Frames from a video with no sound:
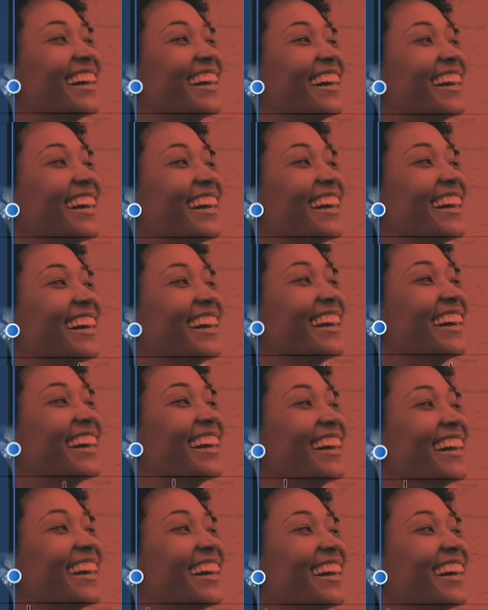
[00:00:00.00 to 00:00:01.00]

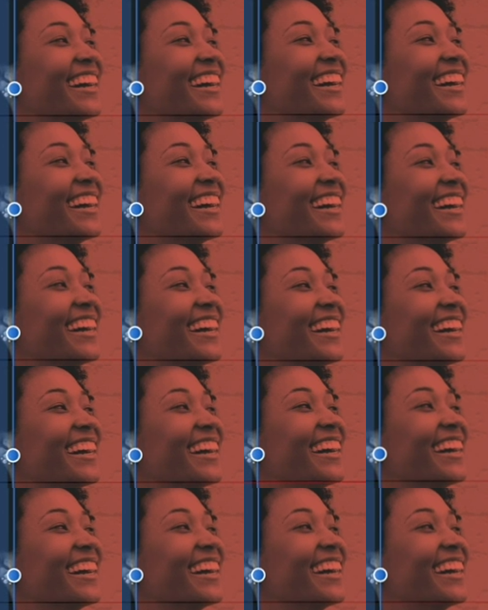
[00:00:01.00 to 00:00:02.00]

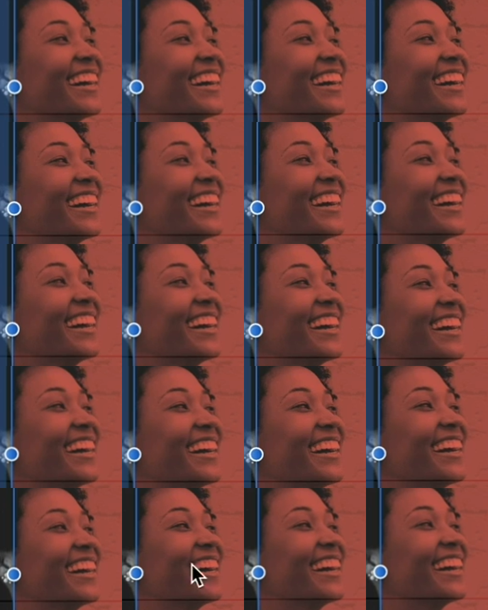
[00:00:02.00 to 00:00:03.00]

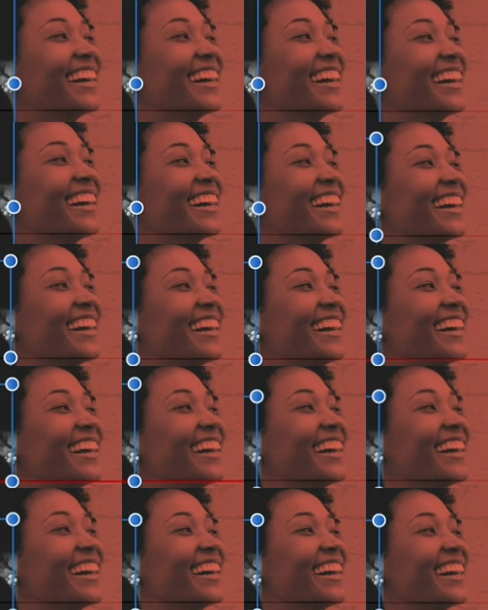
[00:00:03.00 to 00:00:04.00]

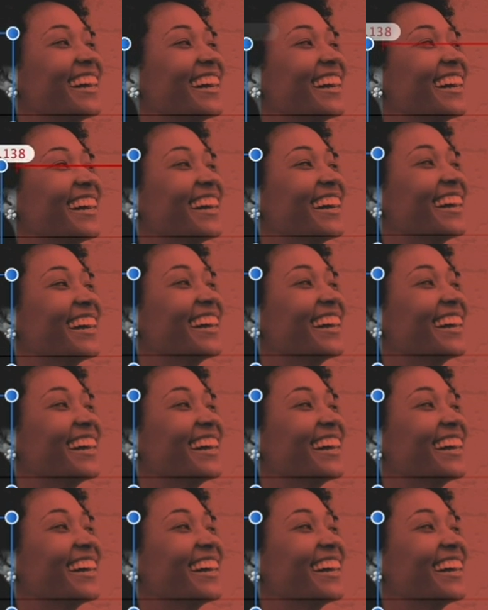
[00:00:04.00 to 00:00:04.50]
(no one is talking)